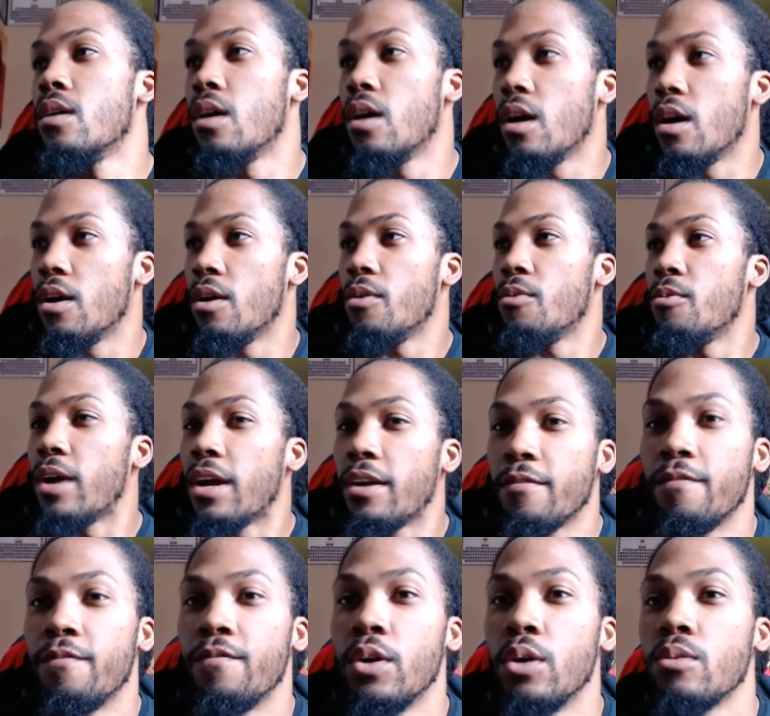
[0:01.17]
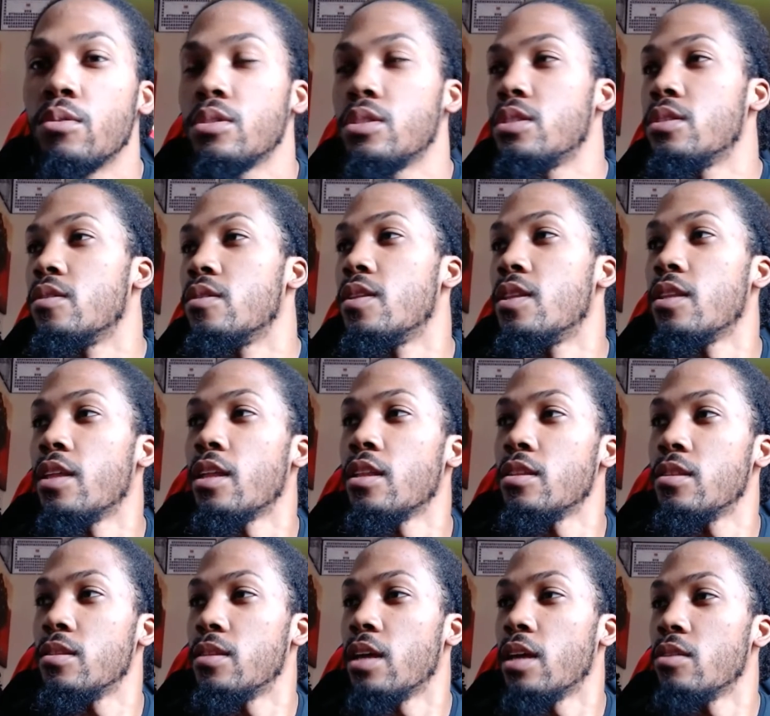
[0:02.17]
All right, folks. I
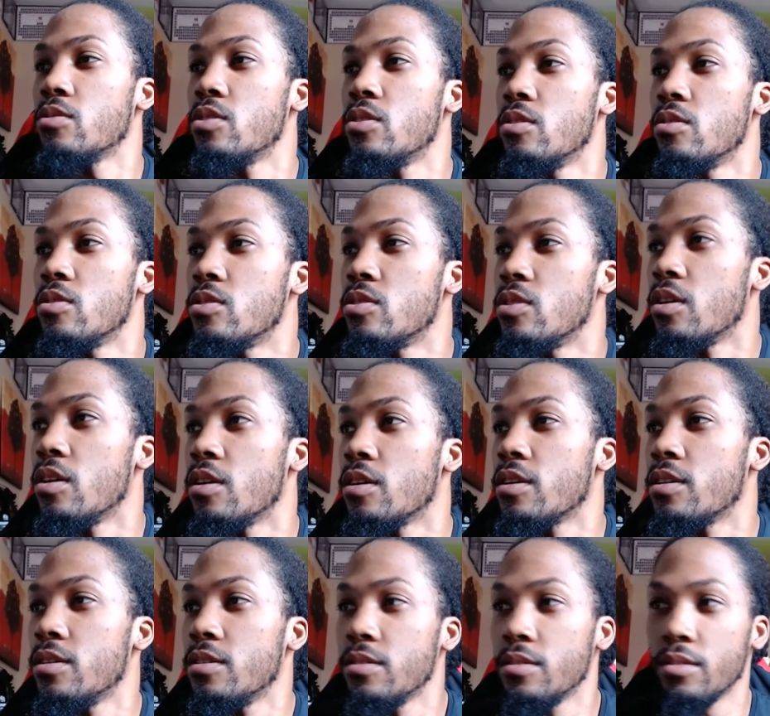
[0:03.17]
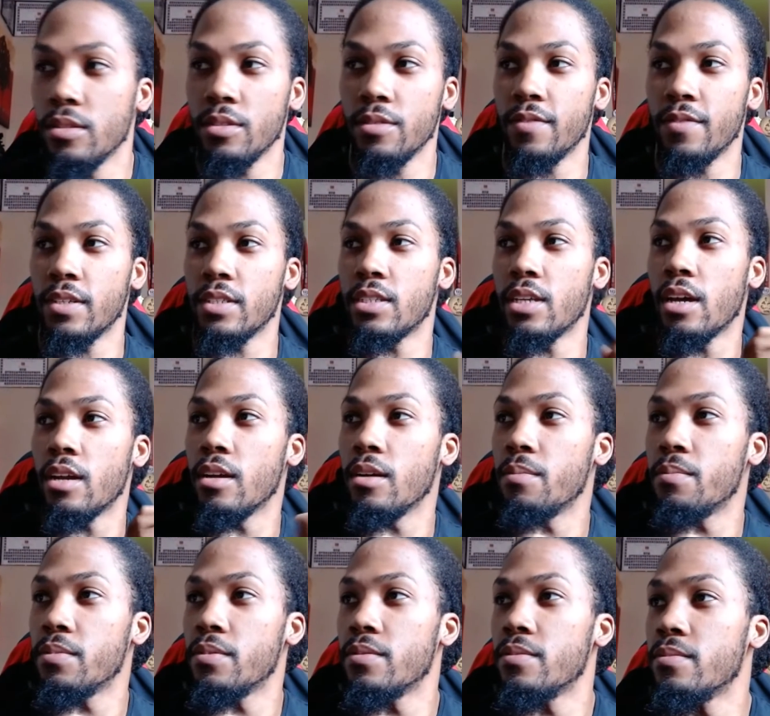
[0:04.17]
think that looks a little dark. Let's fix that up.